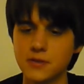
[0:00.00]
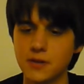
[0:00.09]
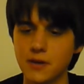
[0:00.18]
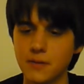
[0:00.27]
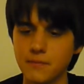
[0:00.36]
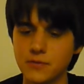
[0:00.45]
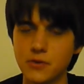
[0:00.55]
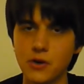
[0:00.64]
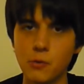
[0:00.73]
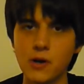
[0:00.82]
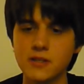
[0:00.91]
it's not
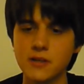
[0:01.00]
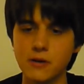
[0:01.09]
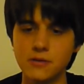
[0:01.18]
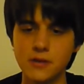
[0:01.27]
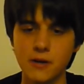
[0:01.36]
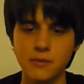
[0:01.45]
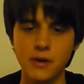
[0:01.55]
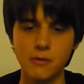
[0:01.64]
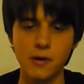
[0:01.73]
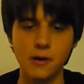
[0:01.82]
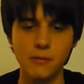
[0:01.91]
a West Coast IPA
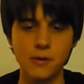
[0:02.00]
really,